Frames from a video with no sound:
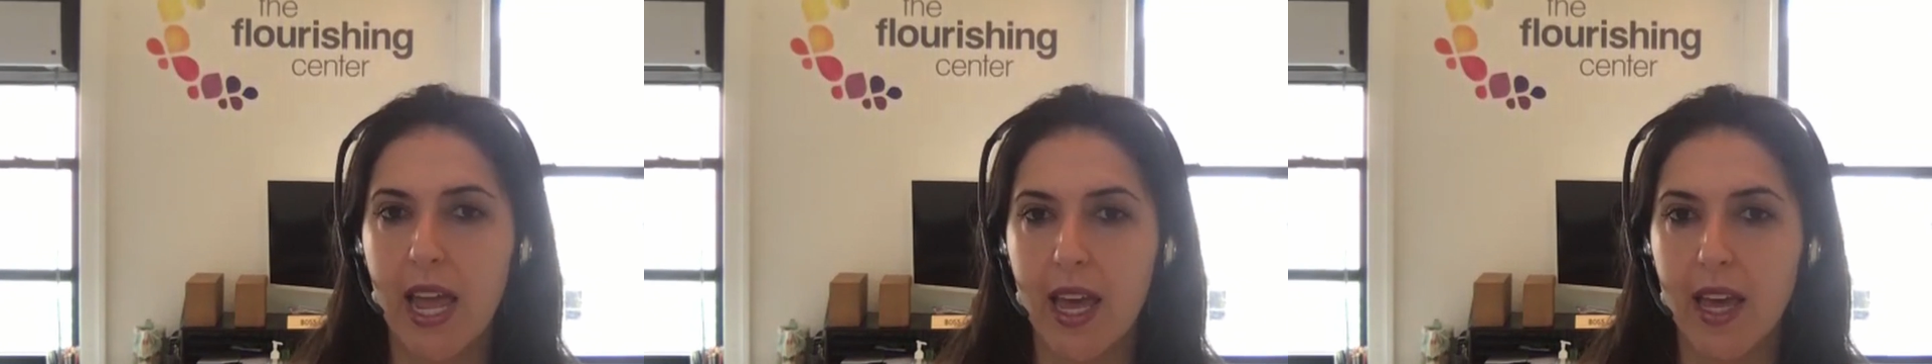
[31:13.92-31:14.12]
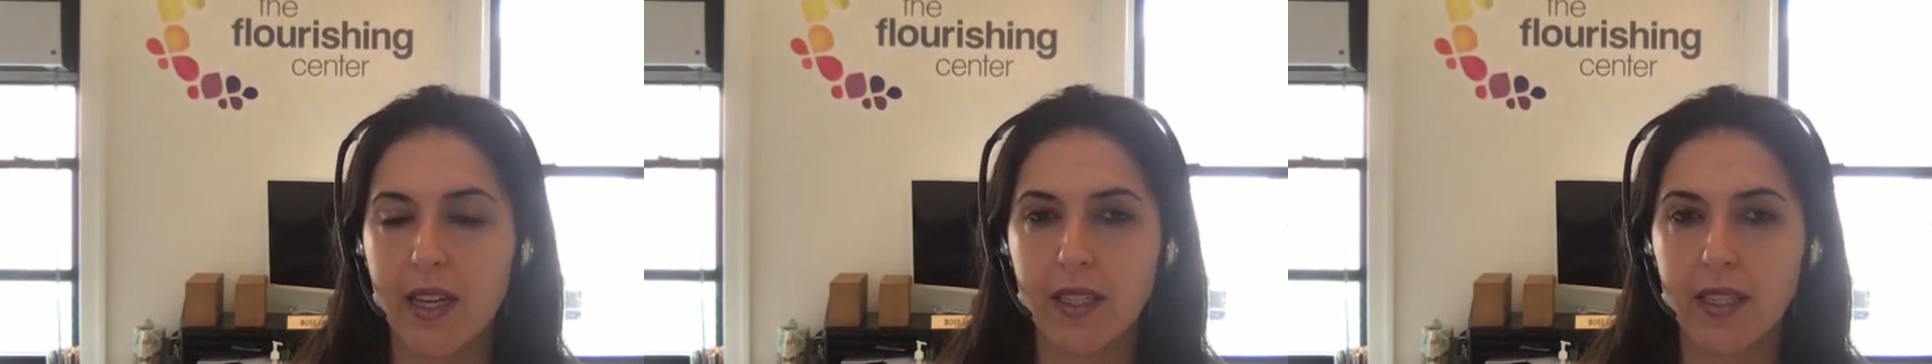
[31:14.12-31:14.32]

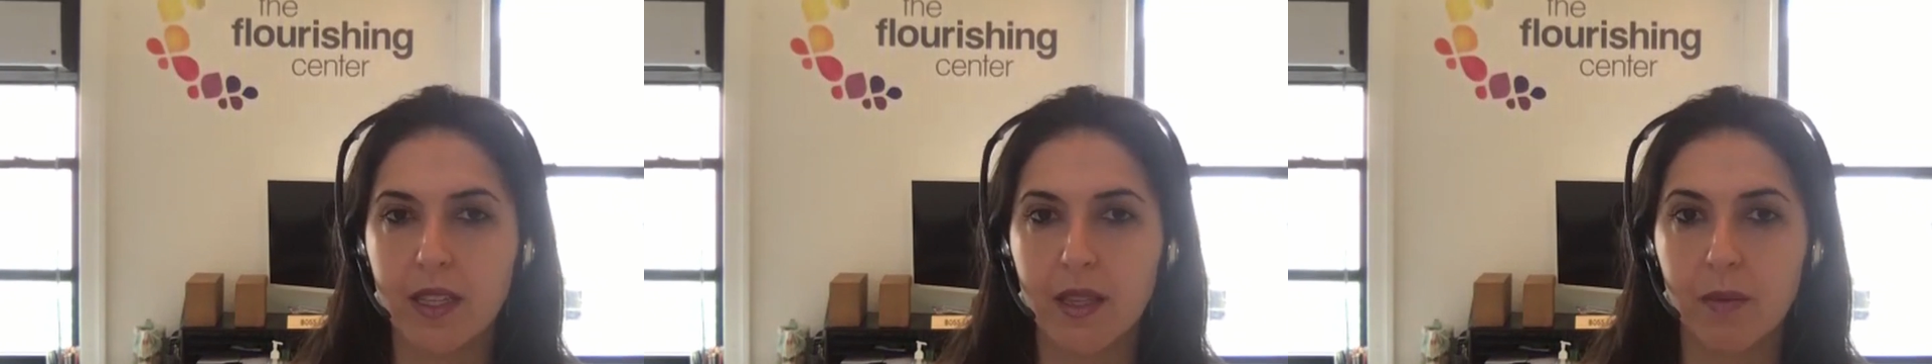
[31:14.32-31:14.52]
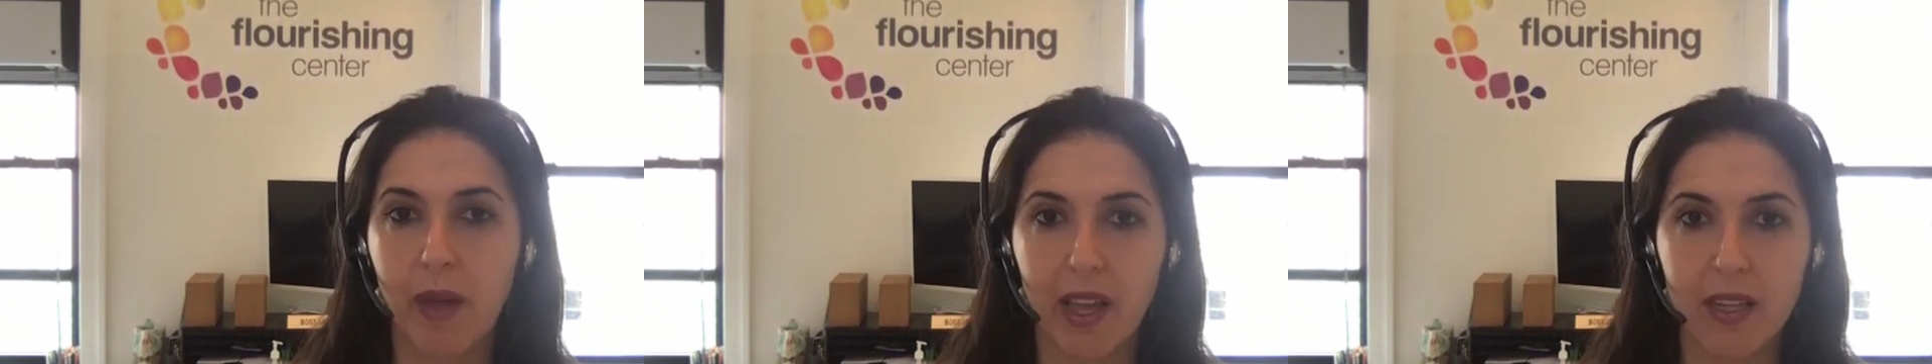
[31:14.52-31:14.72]
and
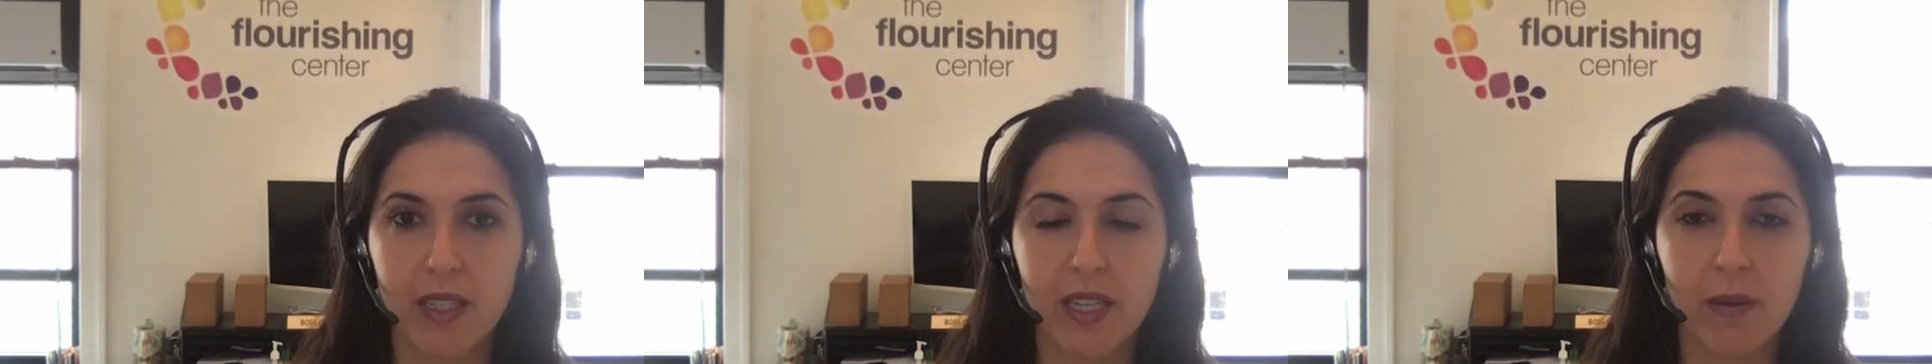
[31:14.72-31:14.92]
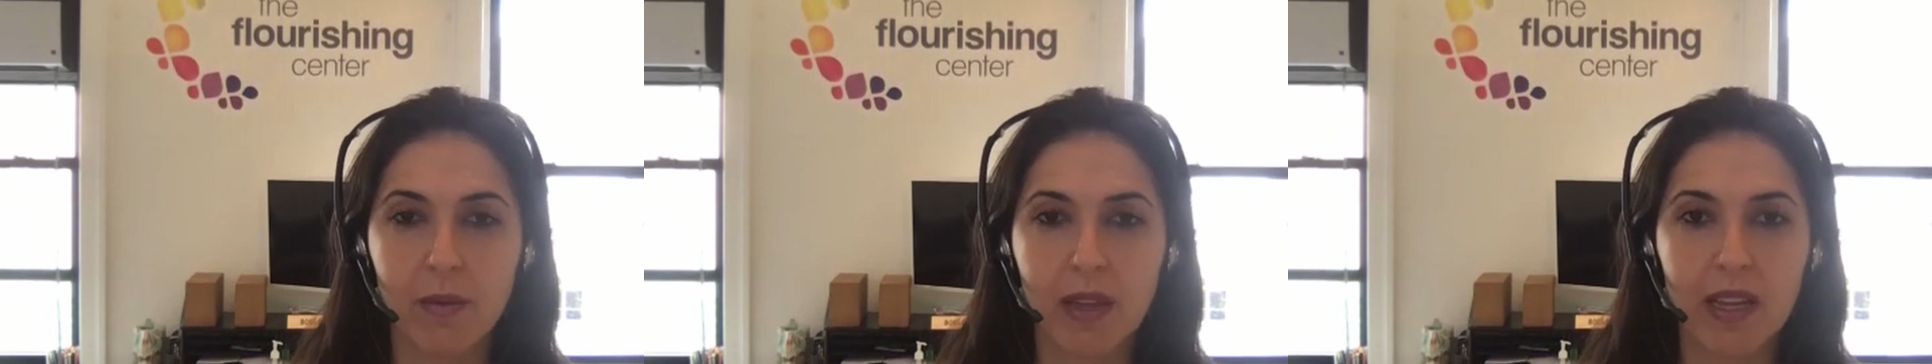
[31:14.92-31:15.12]
the
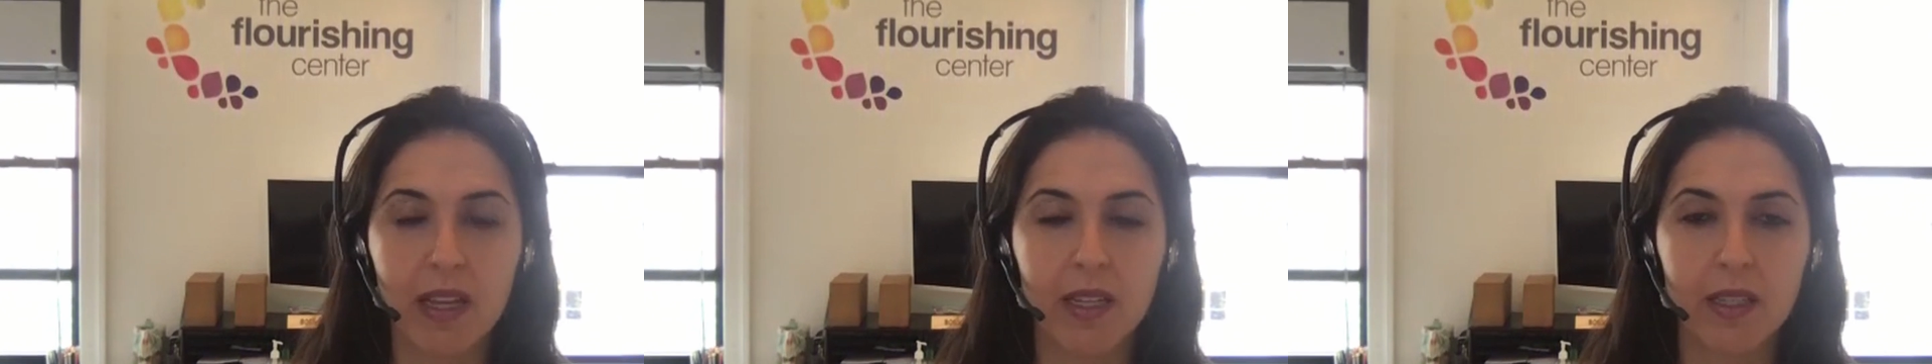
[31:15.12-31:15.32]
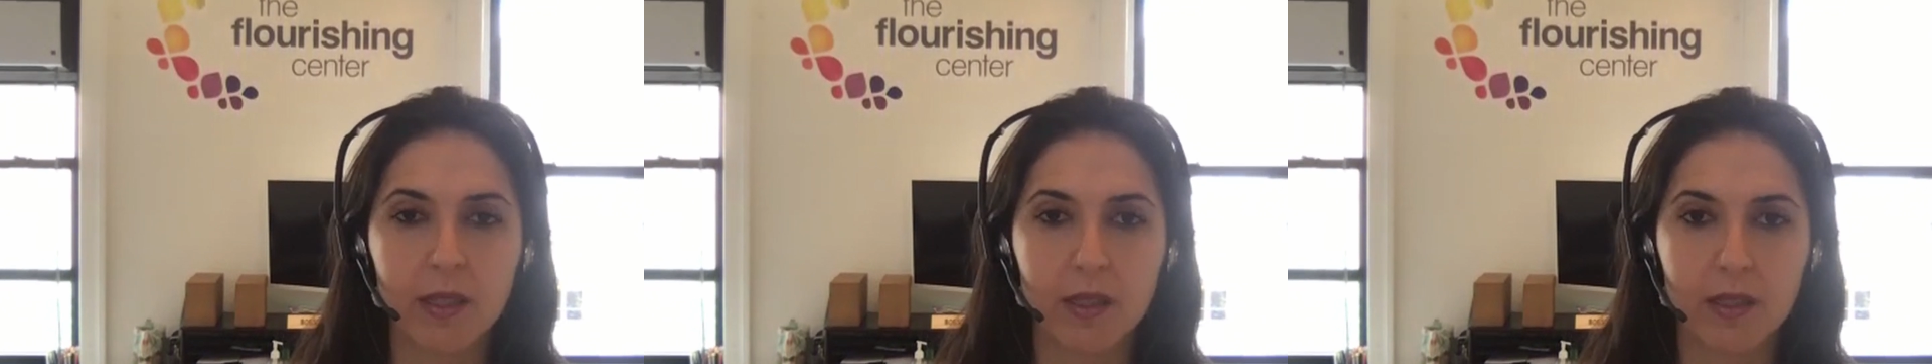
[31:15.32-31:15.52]
pandemic
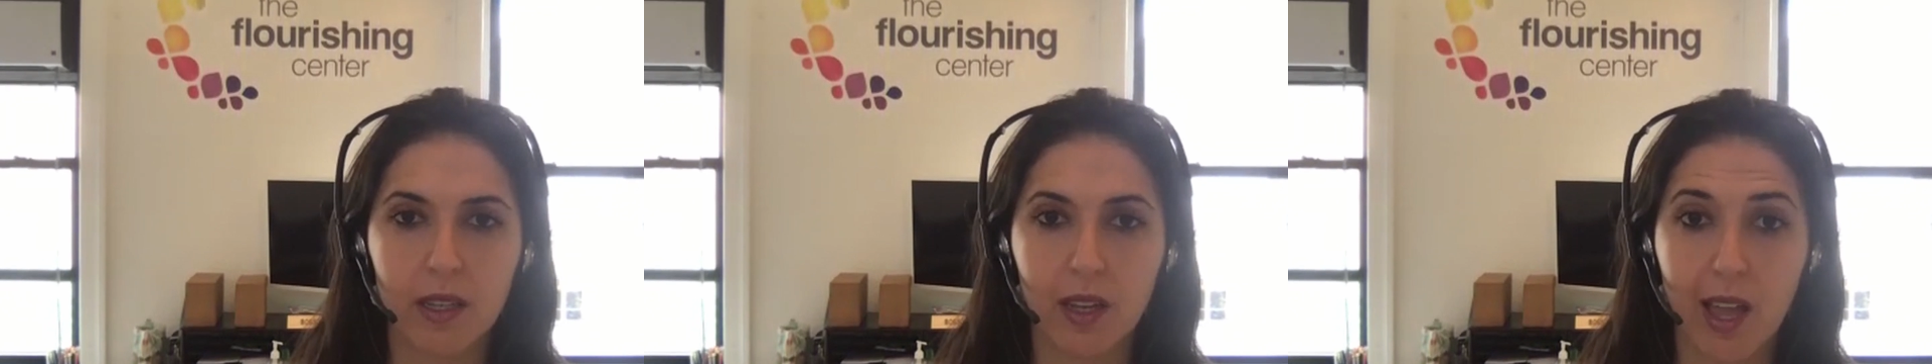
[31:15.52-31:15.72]
has